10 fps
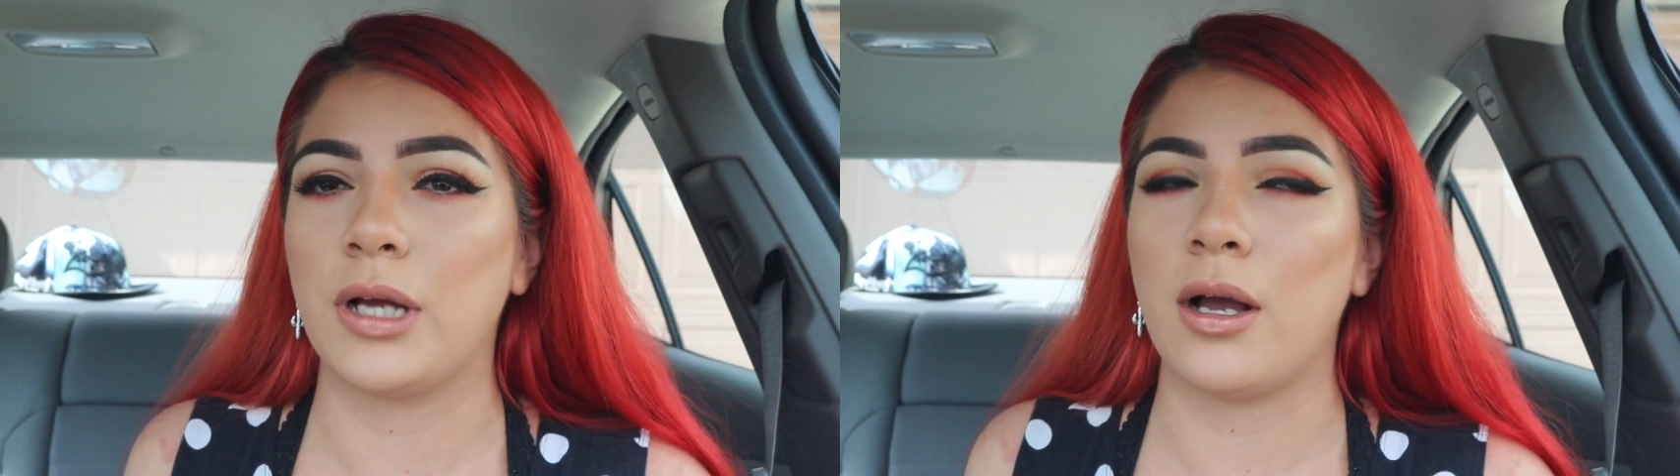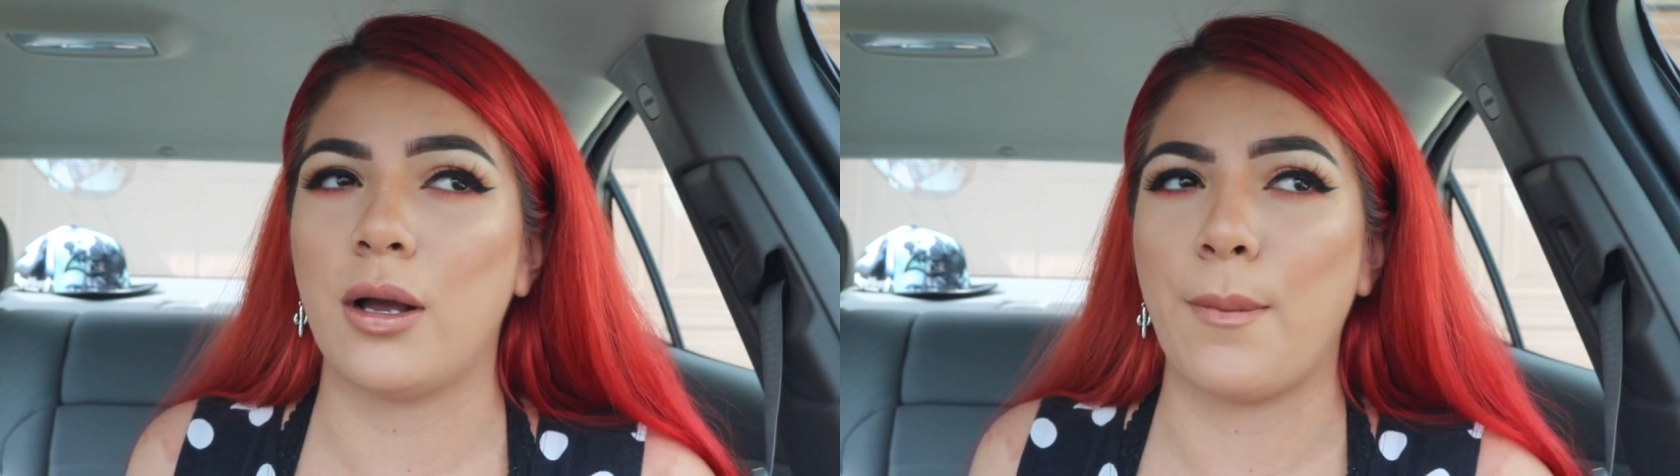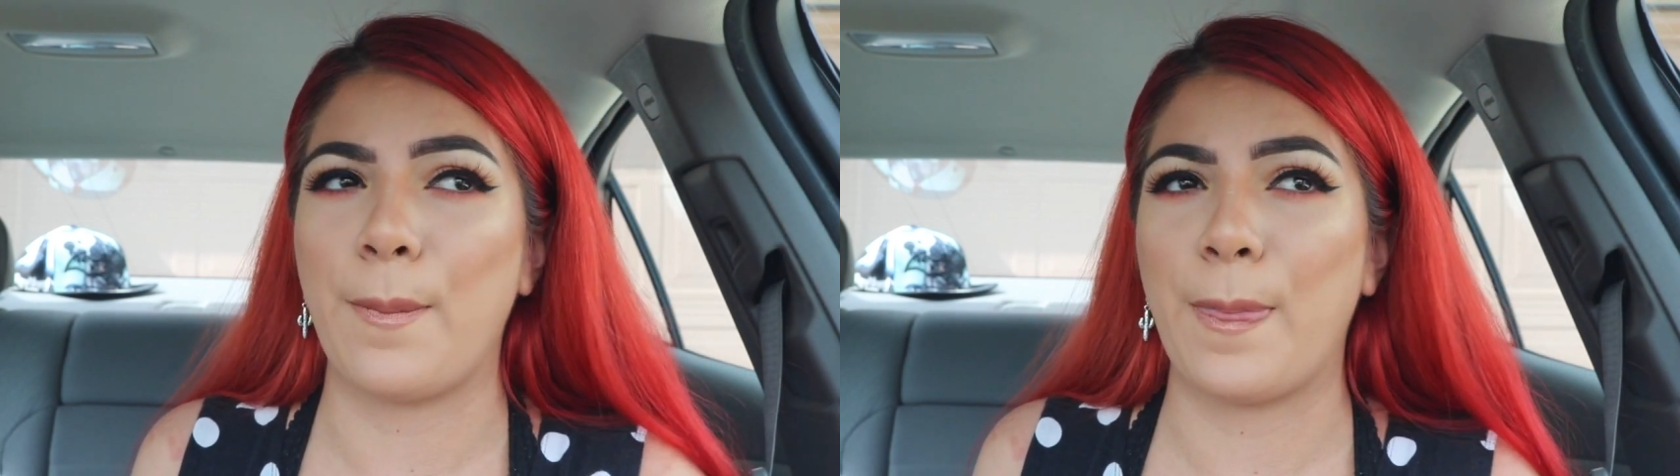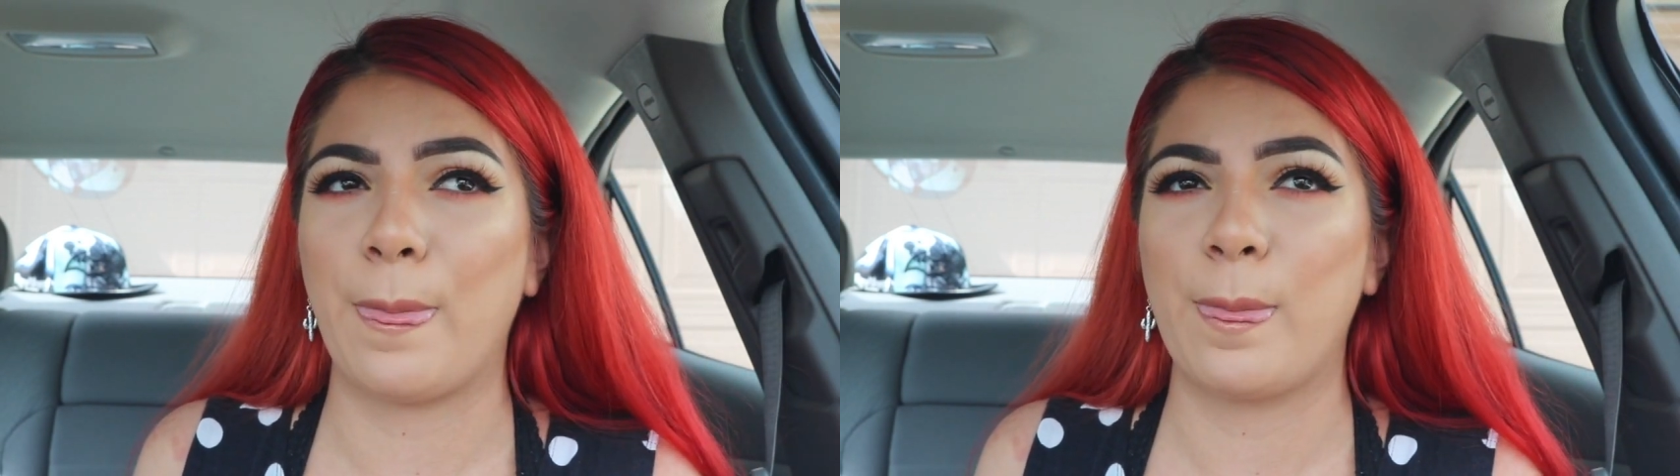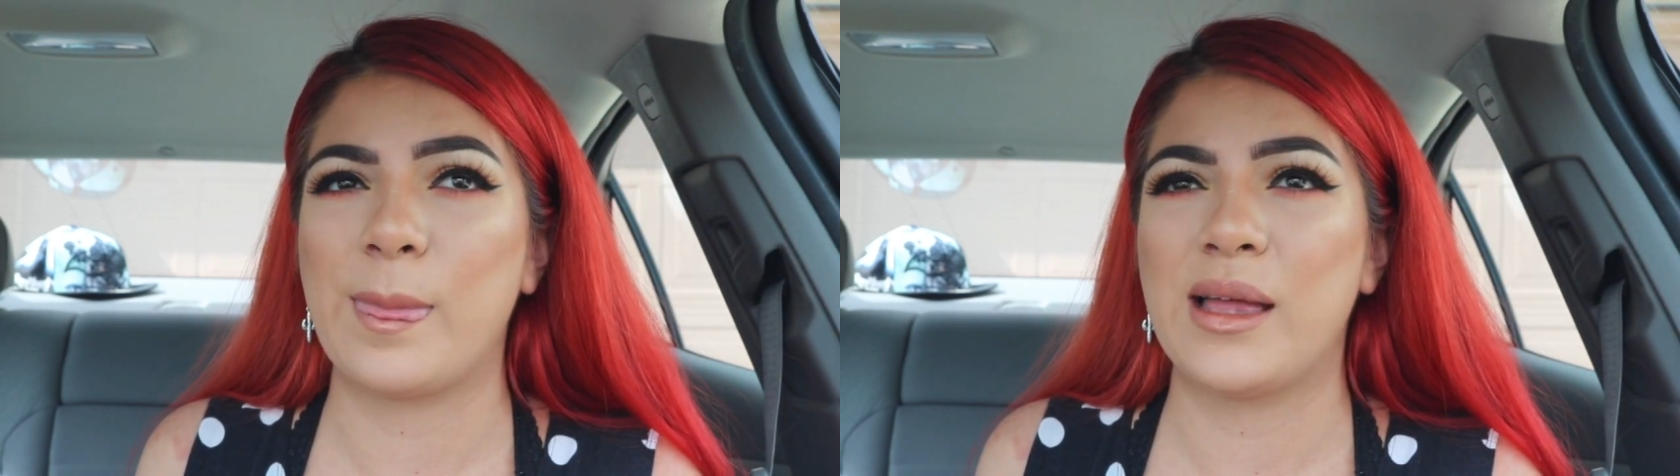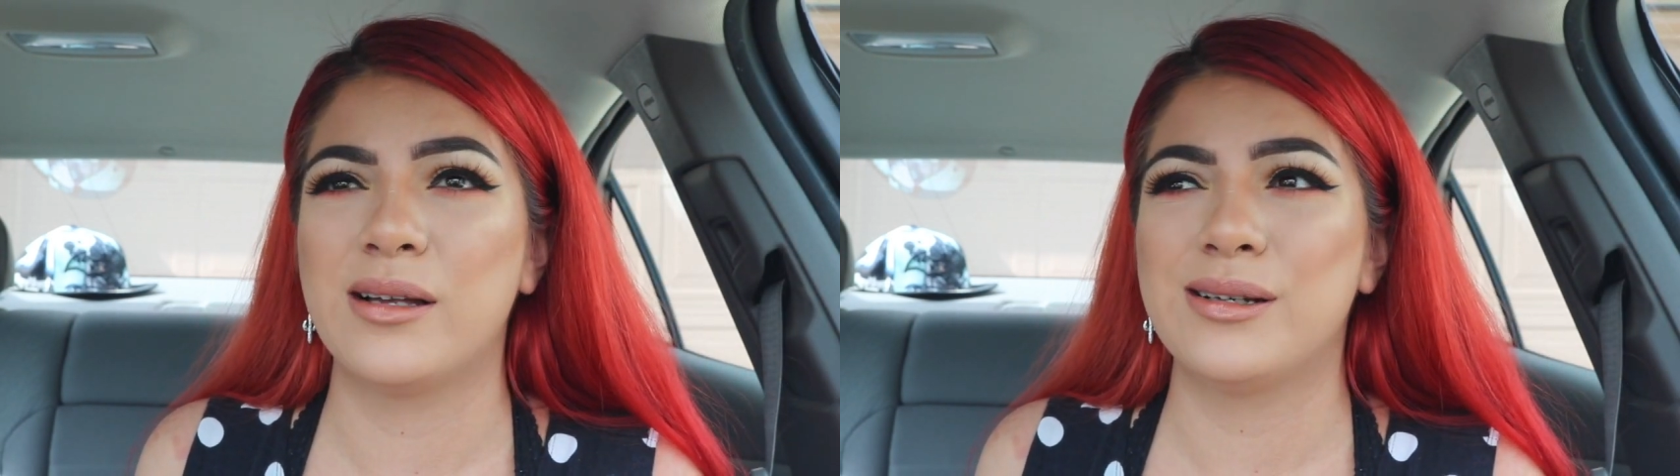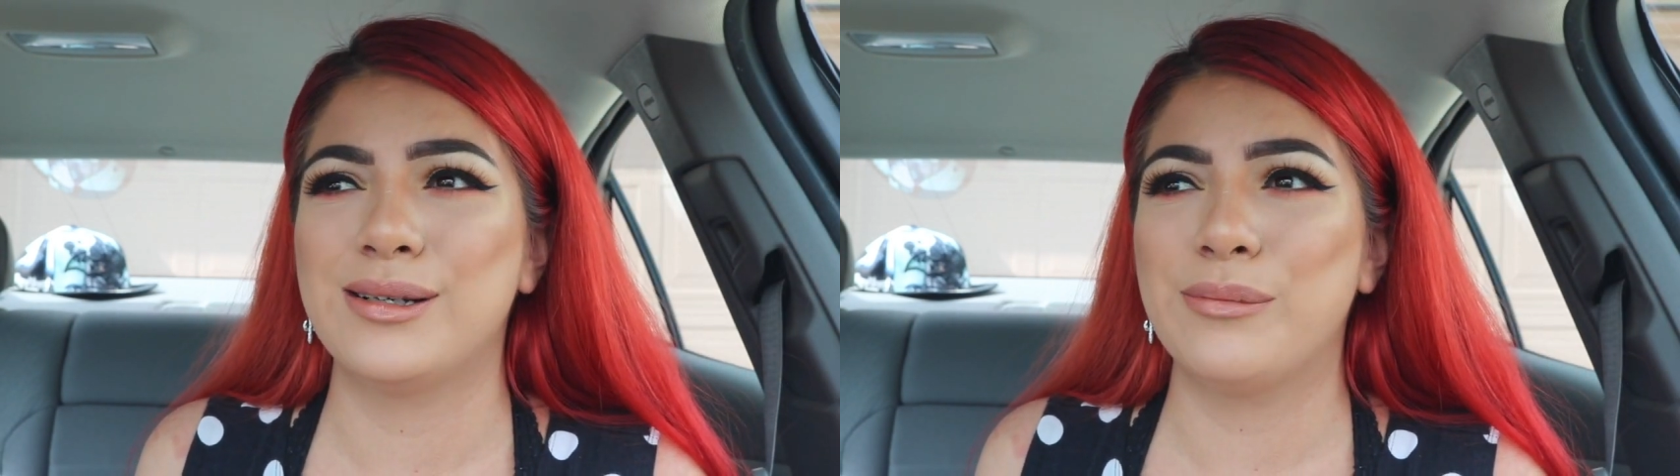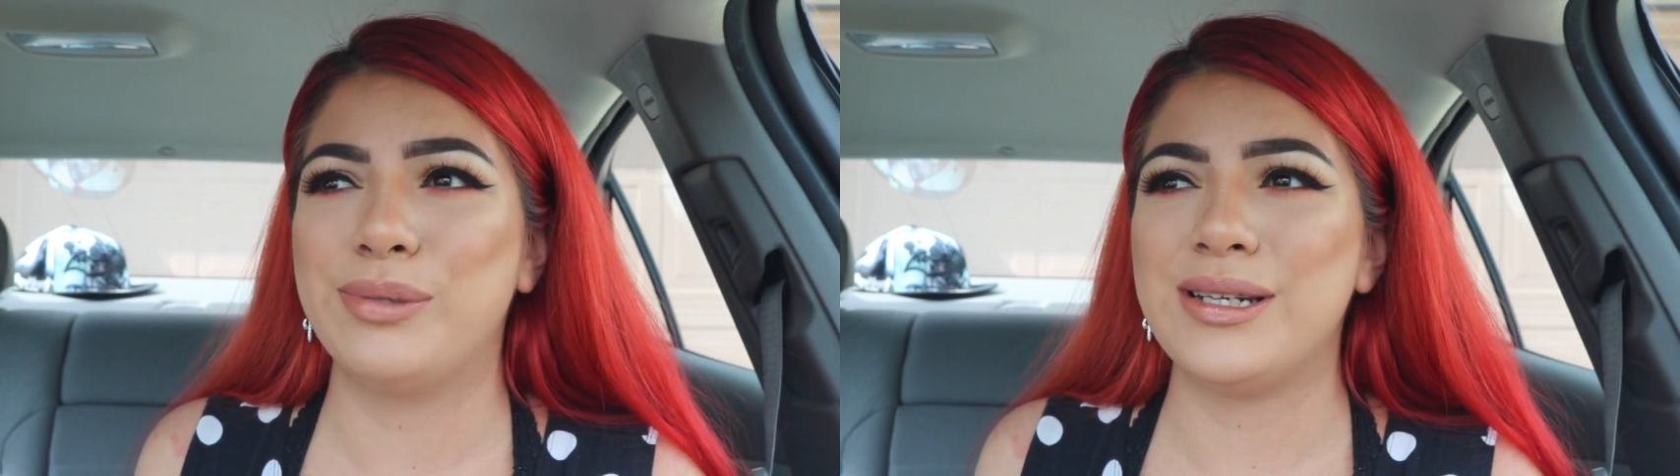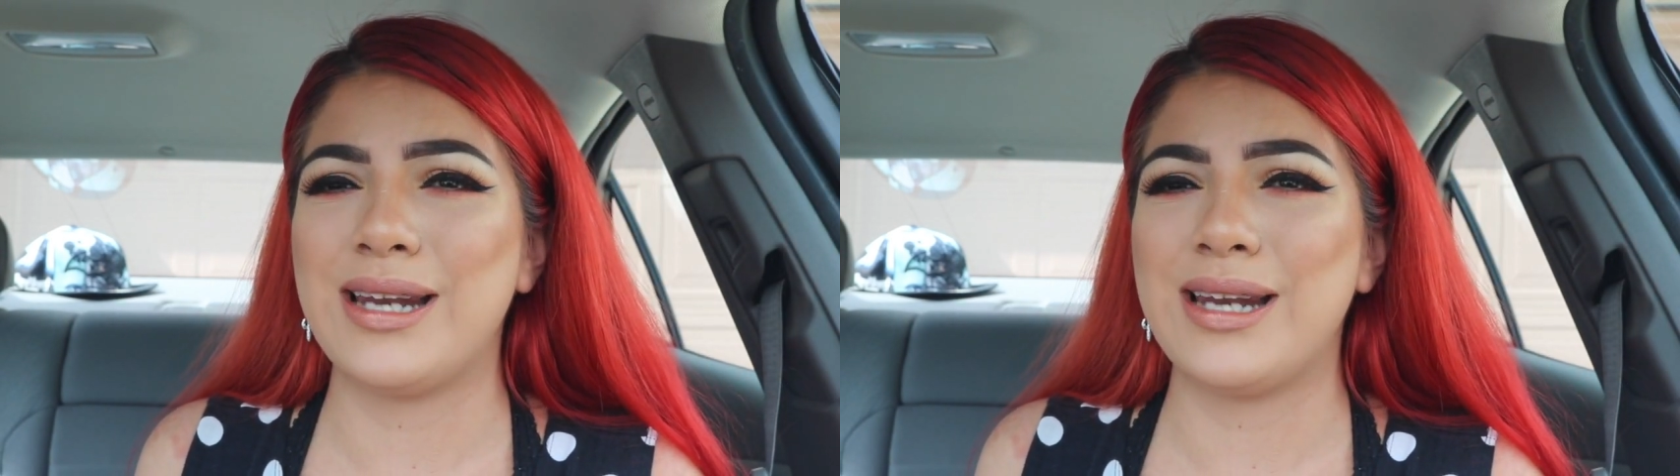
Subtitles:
But